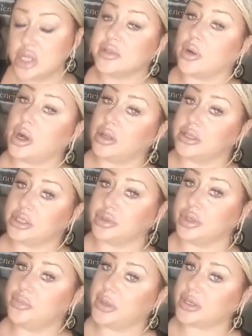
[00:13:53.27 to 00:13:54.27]
So I'll
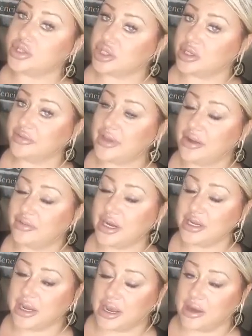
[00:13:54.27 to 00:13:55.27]
include a picture of that
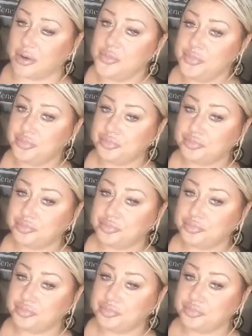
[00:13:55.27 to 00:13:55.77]
right now.